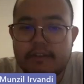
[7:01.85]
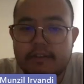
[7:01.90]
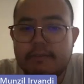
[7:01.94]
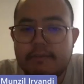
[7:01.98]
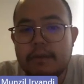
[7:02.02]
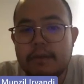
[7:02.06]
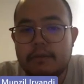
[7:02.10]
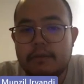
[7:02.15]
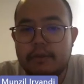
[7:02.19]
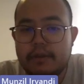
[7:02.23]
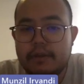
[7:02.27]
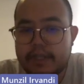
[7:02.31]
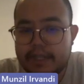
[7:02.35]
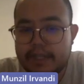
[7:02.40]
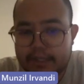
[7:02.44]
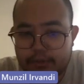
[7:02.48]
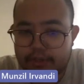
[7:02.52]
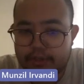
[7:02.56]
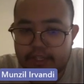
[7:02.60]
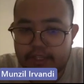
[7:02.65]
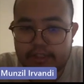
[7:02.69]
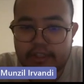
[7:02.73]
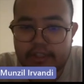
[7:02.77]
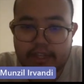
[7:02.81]
between
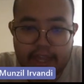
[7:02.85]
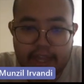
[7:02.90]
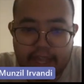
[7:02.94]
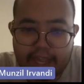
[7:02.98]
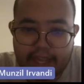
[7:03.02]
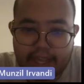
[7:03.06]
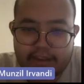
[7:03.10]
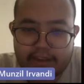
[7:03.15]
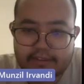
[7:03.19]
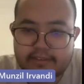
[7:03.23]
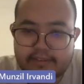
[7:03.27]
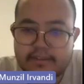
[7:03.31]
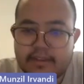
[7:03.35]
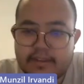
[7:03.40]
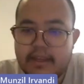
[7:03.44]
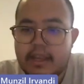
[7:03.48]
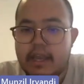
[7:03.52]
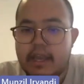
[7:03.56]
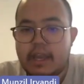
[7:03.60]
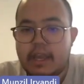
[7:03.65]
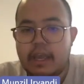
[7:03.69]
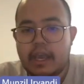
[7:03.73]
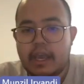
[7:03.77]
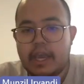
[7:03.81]
liquidity X
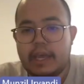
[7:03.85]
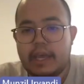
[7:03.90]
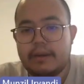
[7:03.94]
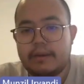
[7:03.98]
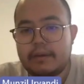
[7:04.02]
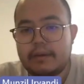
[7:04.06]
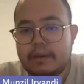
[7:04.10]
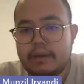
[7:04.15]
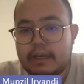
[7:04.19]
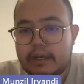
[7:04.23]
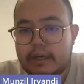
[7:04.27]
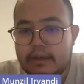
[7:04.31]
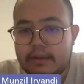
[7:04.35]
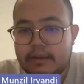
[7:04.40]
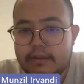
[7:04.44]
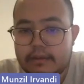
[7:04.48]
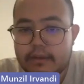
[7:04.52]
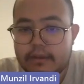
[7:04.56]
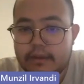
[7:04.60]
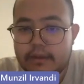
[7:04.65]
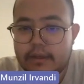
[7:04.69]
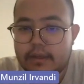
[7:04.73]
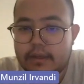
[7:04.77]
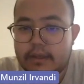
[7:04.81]
and
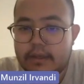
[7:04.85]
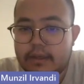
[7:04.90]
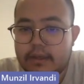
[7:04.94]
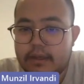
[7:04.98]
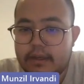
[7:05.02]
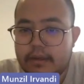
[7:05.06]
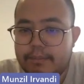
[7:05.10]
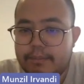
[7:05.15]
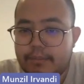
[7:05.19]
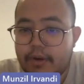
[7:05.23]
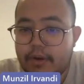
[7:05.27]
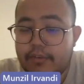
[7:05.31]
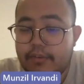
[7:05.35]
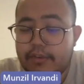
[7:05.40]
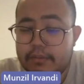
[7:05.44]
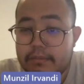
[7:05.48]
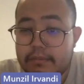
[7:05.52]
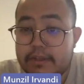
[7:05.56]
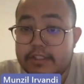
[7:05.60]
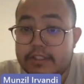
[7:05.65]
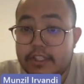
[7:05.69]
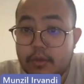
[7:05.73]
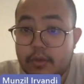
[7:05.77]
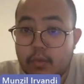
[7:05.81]
profit
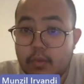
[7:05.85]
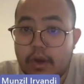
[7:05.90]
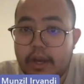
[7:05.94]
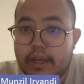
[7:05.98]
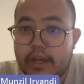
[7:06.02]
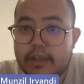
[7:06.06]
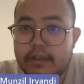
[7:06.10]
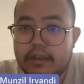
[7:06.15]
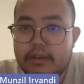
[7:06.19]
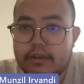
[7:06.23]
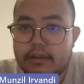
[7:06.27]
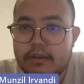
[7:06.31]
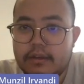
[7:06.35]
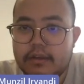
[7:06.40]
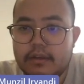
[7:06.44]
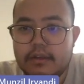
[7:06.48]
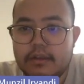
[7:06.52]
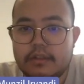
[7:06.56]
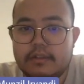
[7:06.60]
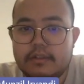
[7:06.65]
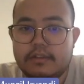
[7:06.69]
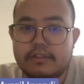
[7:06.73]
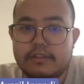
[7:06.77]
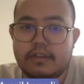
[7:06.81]
margin Y,
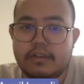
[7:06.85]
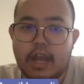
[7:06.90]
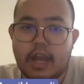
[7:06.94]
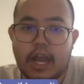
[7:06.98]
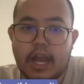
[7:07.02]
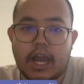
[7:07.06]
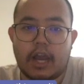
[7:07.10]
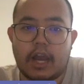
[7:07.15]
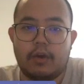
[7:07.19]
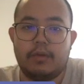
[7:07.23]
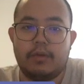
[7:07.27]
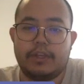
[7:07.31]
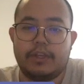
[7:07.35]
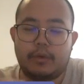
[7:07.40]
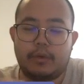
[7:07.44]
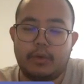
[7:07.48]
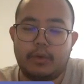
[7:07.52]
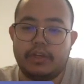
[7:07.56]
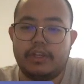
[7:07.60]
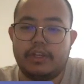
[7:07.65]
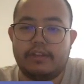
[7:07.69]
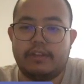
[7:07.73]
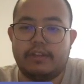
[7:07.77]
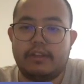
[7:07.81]
which is how
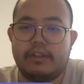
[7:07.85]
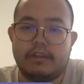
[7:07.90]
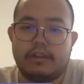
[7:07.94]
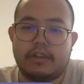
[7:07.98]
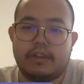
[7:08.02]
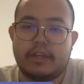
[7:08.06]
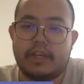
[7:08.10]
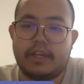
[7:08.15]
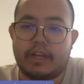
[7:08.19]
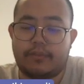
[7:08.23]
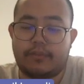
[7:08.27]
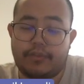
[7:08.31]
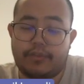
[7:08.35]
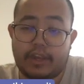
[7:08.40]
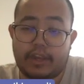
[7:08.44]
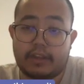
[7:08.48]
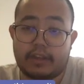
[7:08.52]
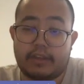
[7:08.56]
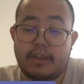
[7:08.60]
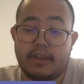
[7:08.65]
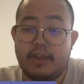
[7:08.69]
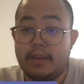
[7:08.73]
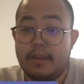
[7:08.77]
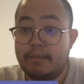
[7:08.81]
liquidity can
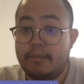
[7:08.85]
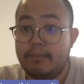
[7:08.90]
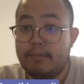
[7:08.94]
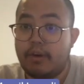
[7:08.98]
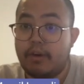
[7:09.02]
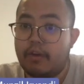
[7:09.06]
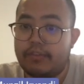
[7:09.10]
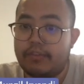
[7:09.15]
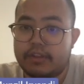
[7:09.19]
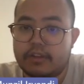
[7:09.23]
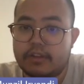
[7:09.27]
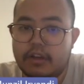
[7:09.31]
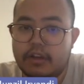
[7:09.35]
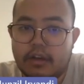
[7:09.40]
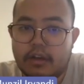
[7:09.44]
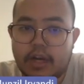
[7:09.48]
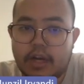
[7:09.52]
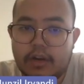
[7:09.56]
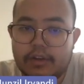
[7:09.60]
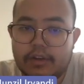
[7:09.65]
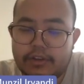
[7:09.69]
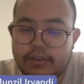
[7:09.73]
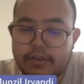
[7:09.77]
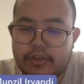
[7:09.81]
affect profit,
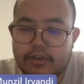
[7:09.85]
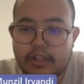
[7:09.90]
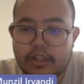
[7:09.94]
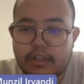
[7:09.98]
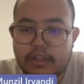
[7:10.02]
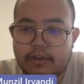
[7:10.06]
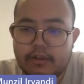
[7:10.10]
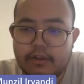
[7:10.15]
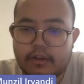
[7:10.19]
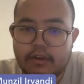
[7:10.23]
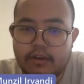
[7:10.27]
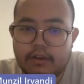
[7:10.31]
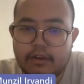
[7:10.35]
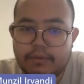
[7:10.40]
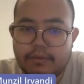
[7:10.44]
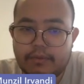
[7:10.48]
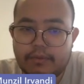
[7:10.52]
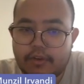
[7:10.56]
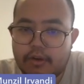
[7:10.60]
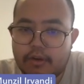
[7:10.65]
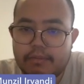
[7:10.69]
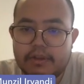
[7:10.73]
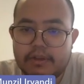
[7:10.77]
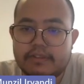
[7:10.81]
how liquidity
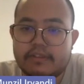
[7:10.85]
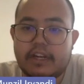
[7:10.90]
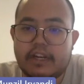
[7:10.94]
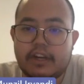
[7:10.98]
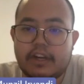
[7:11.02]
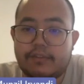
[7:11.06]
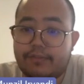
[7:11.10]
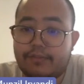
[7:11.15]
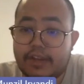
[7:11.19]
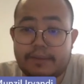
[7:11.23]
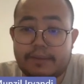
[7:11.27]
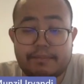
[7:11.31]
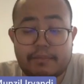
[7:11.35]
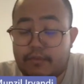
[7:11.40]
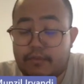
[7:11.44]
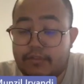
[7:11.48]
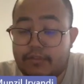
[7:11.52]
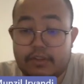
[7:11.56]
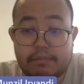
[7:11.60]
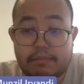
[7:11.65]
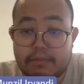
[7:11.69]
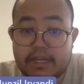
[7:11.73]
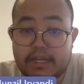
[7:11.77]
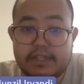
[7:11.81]
performance can affect
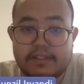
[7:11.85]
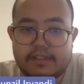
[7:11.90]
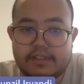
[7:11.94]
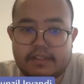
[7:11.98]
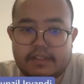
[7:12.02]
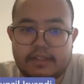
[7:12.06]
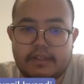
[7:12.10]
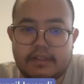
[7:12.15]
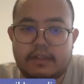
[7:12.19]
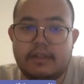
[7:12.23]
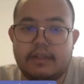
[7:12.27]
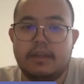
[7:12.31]
profit margin.